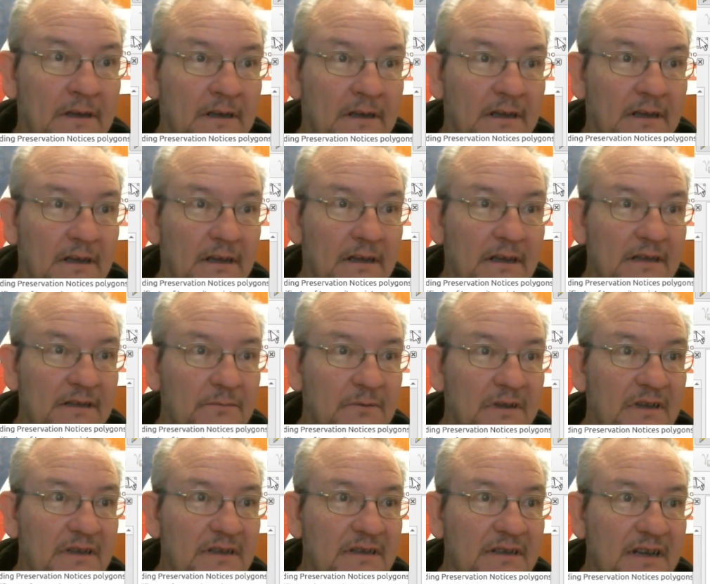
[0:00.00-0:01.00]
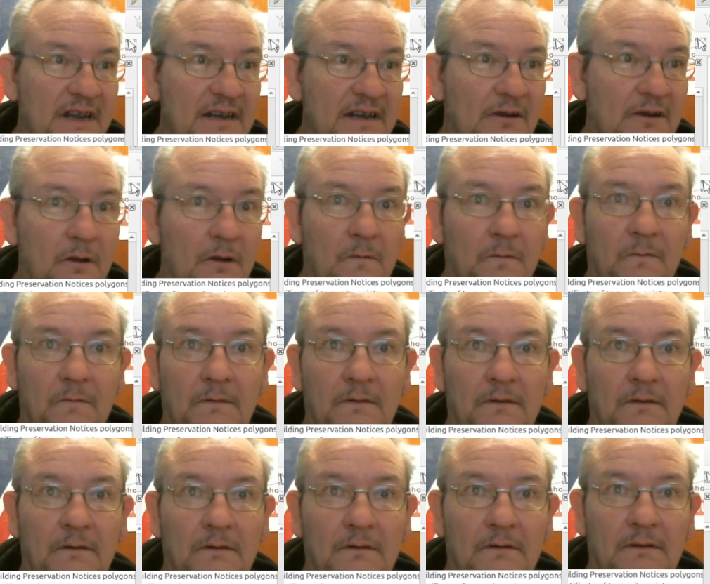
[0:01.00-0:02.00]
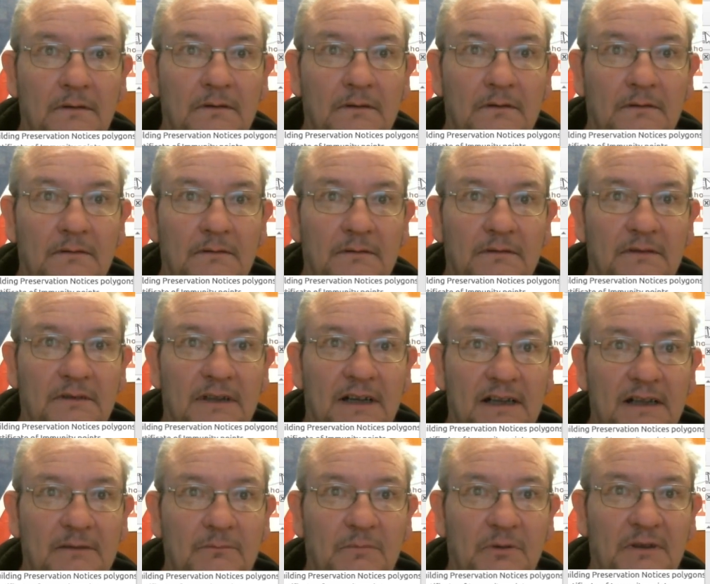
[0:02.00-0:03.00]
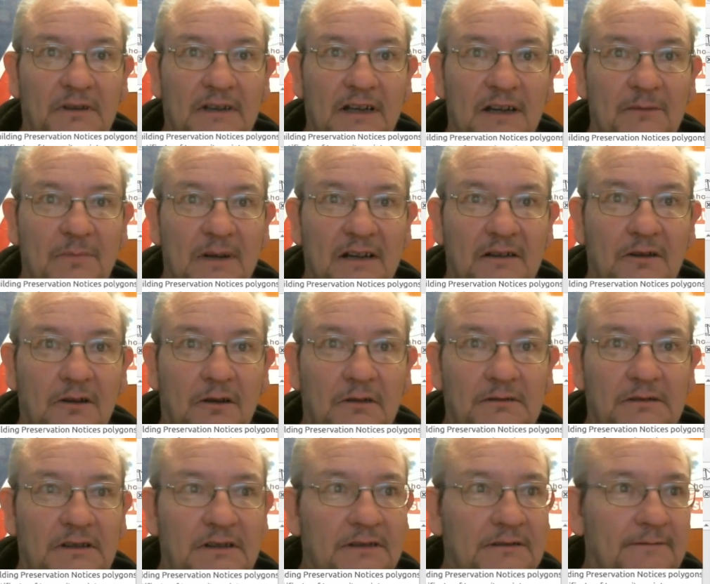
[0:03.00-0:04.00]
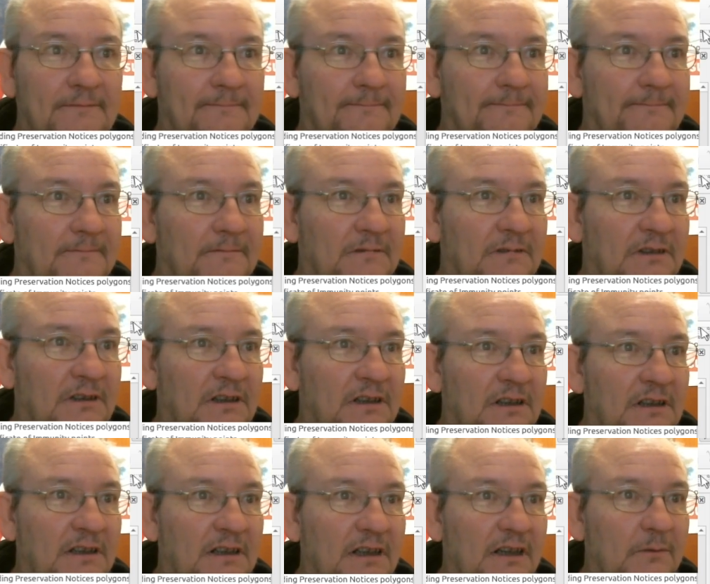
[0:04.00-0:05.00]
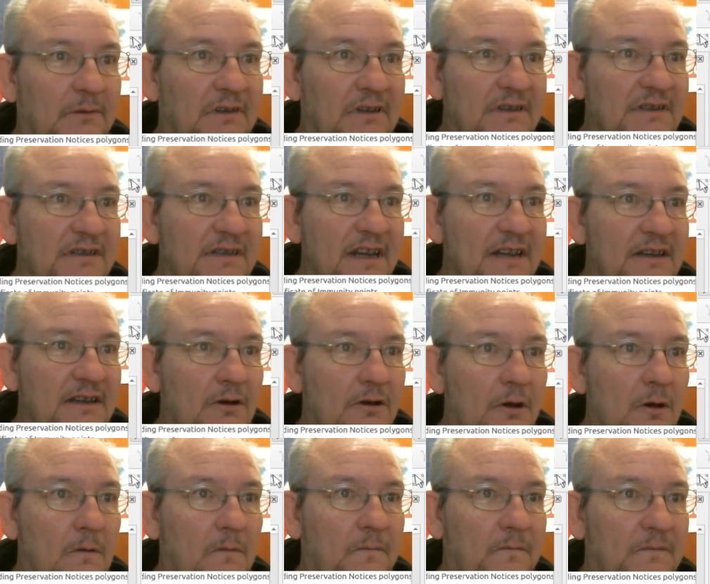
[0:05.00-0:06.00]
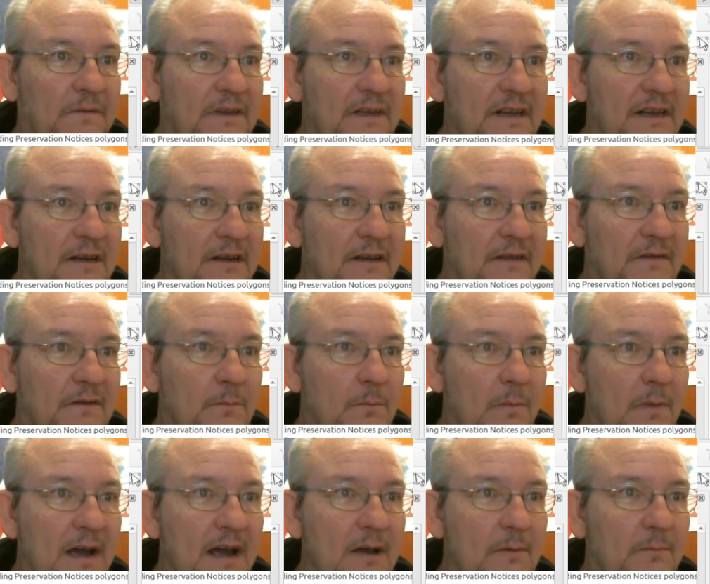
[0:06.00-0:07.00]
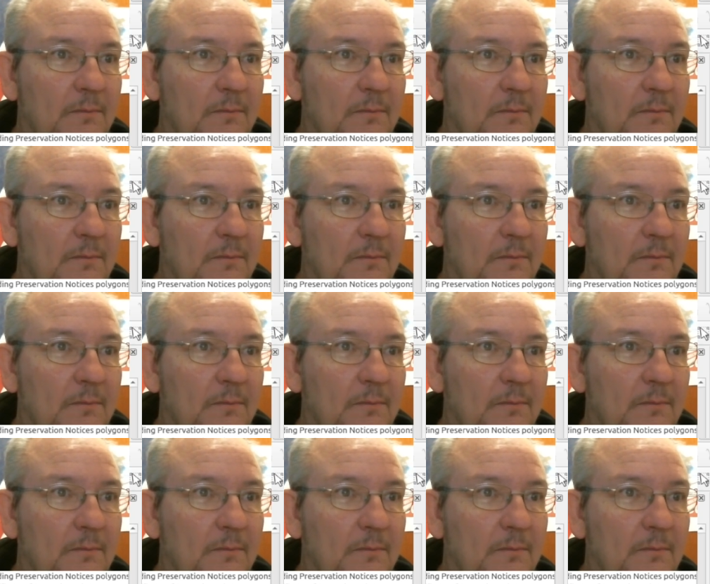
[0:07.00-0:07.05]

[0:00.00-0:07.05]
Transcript: is we can take off that, put that back on, look, and we can take off the map.